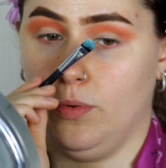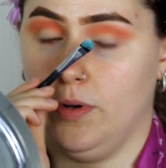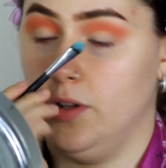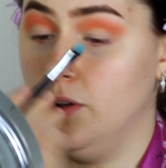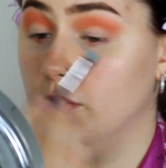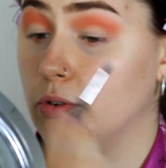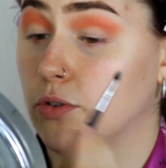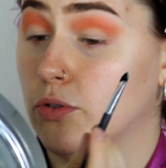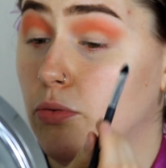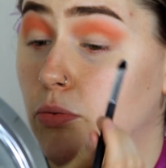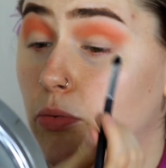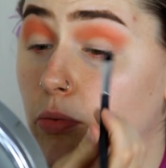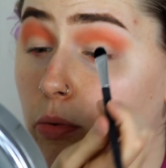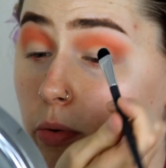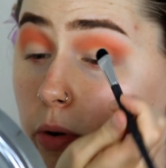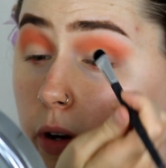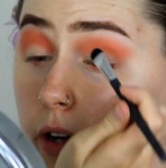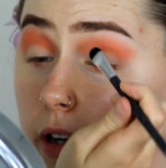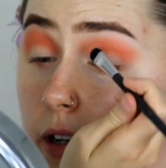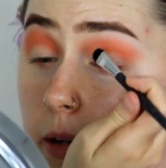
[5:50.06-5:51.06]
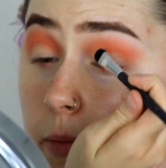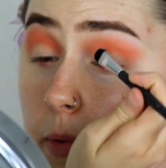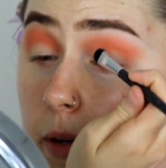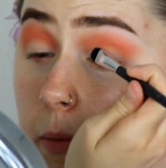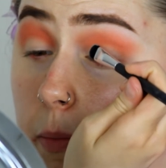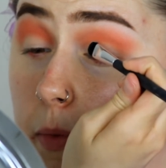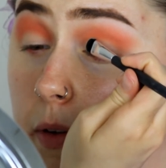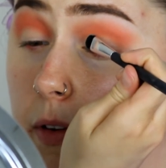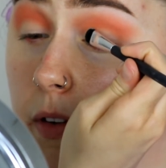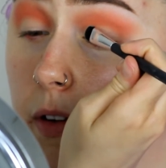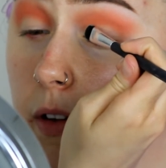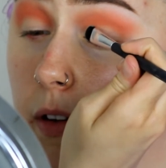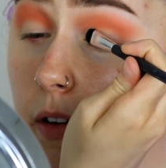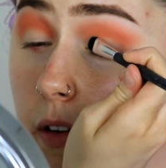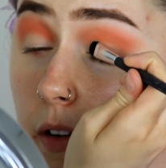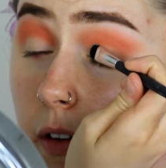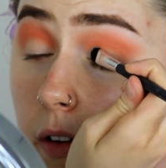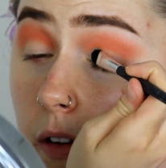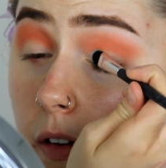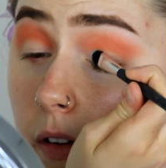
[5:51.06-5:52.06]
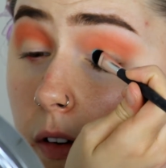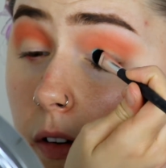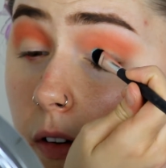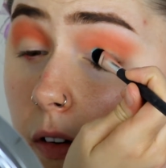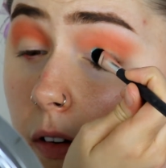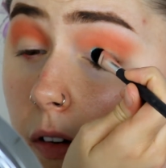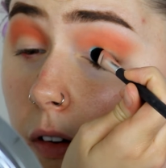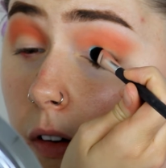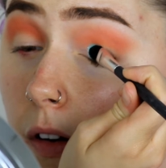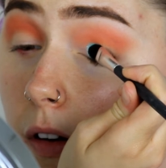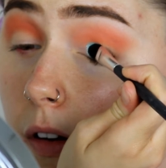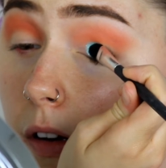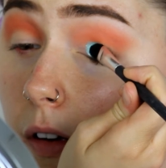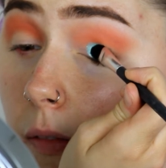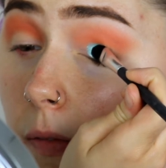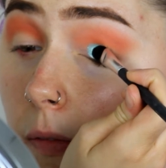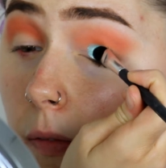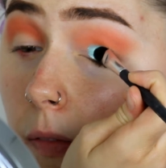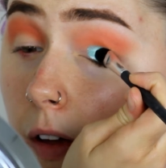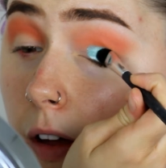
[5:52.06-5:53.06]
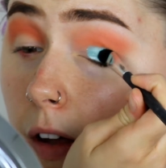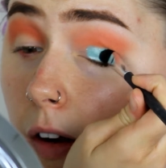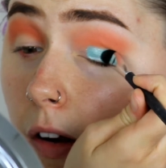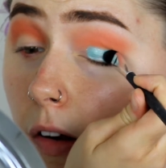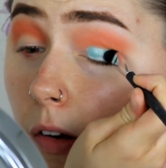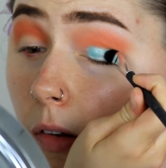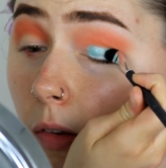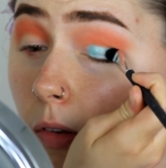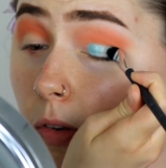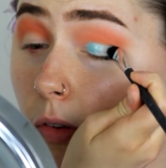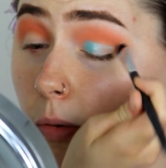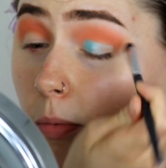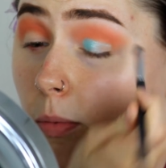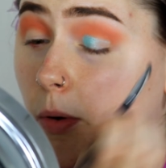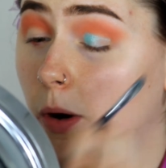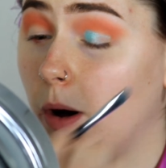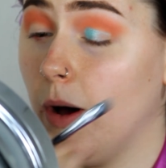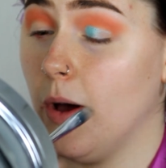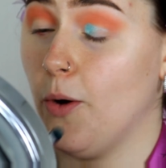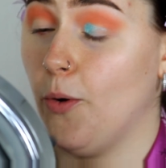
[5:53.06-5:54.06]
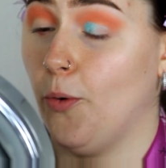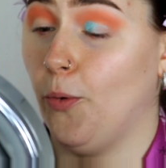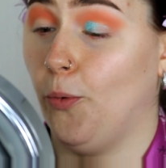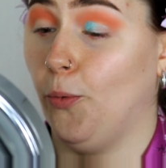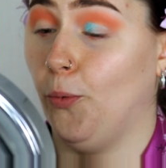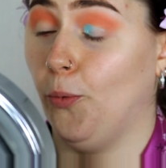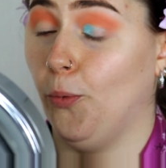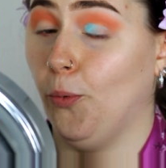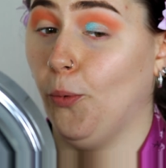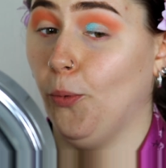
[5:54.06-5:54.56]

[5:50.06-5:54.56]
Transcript: Oh, it looks really pigmented. I'm going to give that a little swipe.